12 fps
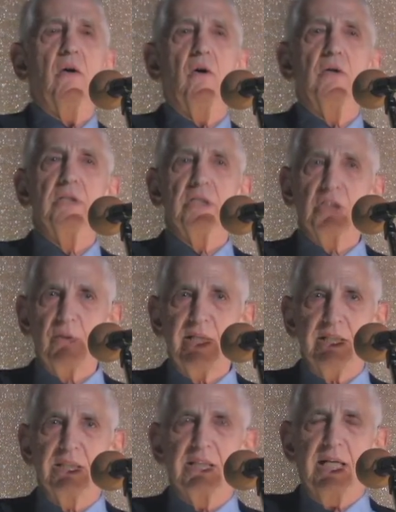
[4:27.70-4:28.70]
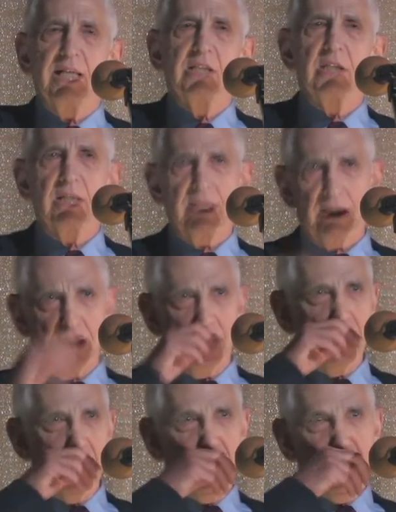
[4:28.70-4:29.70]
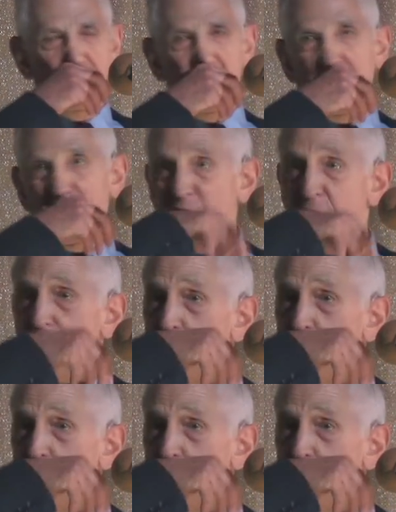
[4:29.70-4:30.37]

on the streets, actually, today. First